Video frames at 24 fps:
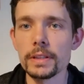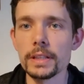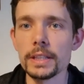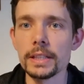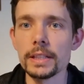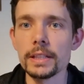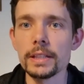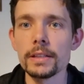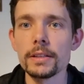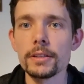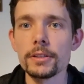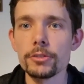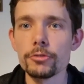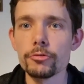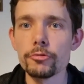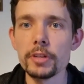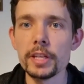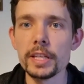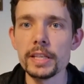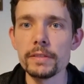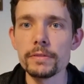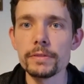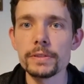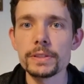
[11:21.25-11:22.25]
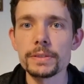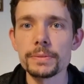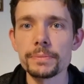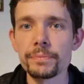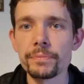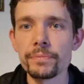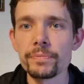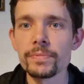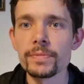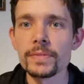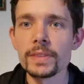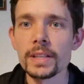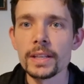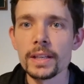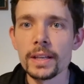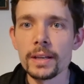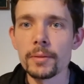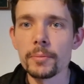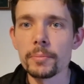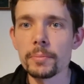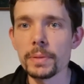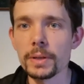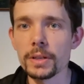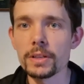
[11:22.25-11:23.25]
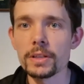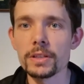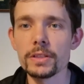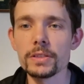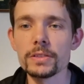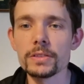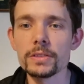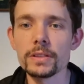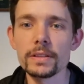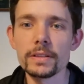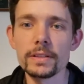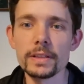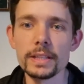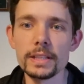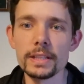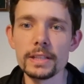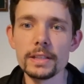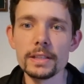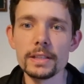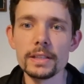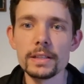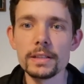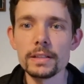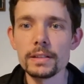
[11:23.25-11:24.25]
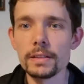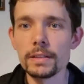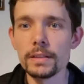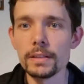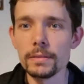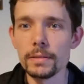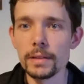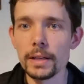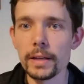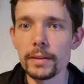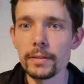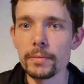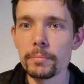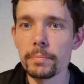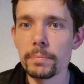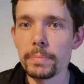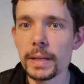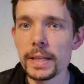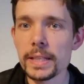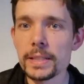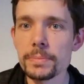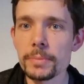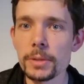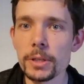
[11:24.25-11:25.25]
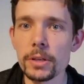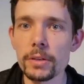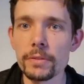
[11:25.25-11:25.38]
the greaves, because the placement